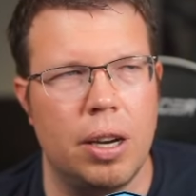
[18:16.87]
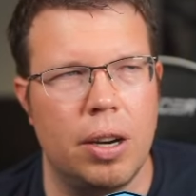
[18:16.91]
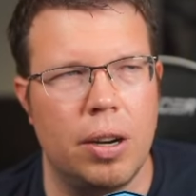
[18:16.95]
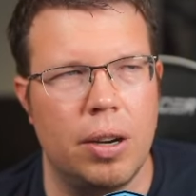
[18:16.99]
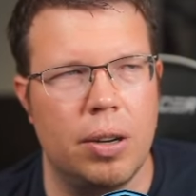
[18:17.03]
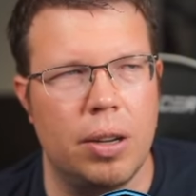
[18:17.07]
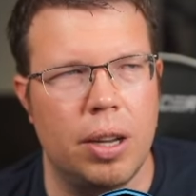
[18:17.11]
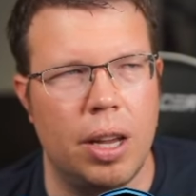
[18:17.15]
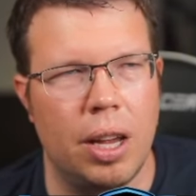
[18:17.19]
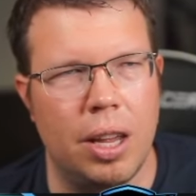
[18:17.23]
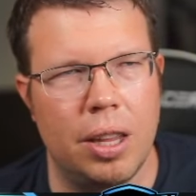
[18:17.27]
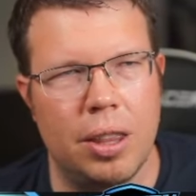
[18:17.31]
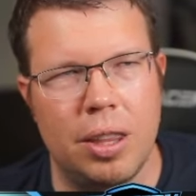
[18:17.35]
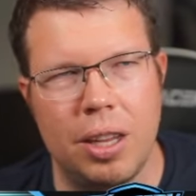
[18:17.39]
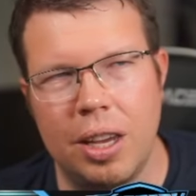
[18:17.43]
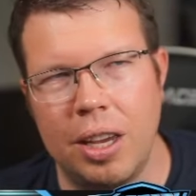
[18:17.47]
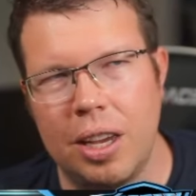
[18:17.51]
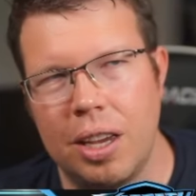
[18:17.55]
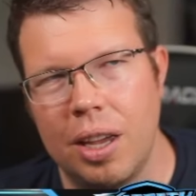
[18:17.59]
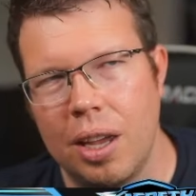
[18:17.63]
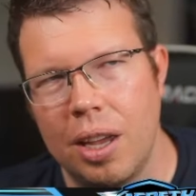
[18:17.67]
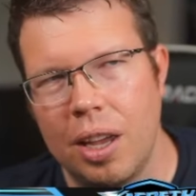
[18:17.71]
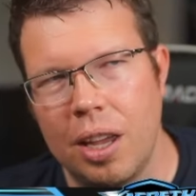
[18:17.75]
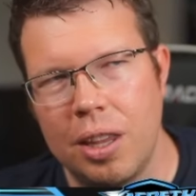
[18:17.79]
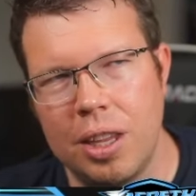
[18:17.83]
I
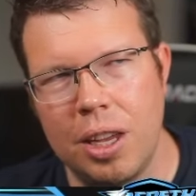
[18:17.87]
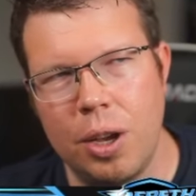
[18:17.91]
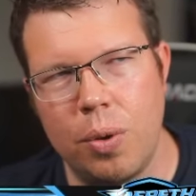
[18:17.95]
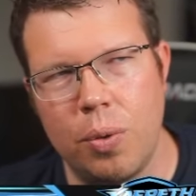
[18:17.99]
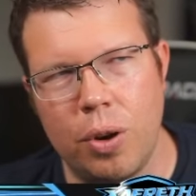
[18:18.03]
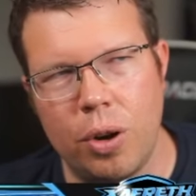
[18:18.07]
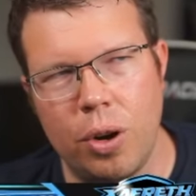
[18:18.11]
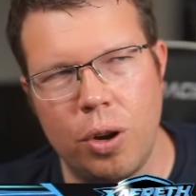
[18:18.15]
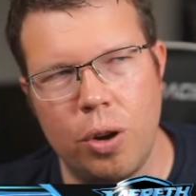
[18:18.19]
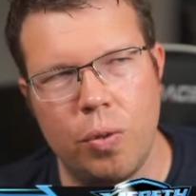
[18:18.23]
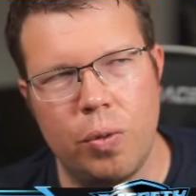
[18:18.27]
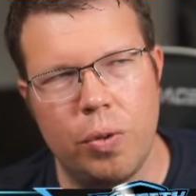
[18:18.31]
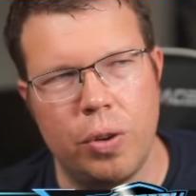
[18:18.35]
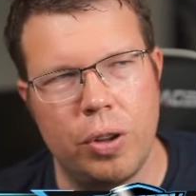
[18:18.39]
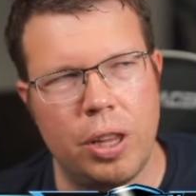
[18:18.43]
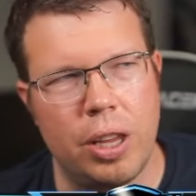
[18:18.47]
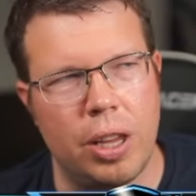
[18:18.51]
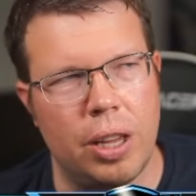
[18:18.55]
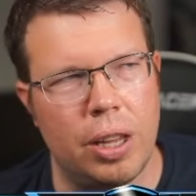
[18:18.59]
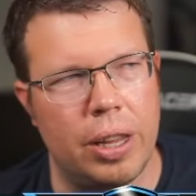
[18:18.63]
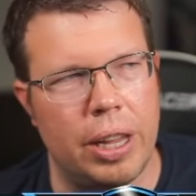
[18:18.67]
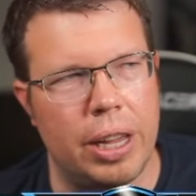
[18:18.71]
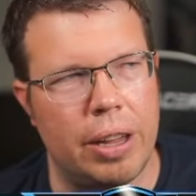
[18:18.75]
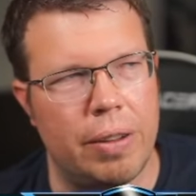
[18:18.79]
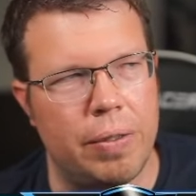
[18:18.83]
think we're over
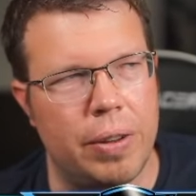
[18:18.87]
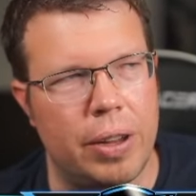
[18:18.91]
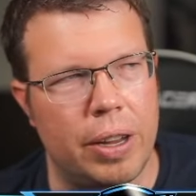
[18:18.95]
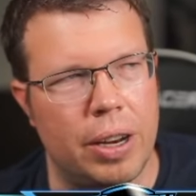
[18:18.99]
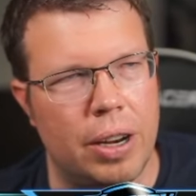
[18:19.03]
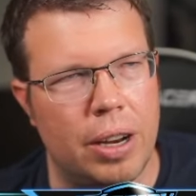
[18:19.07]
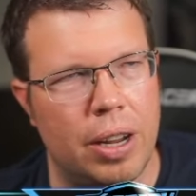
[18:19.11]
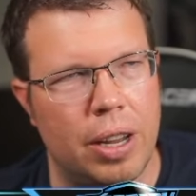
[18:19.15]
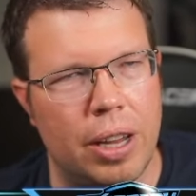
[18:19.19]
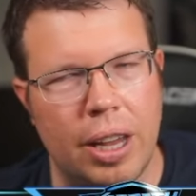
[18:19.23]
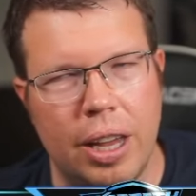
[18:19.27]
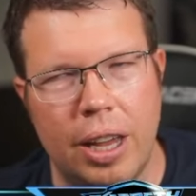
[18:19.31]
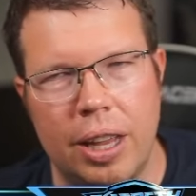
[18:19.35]
the 11,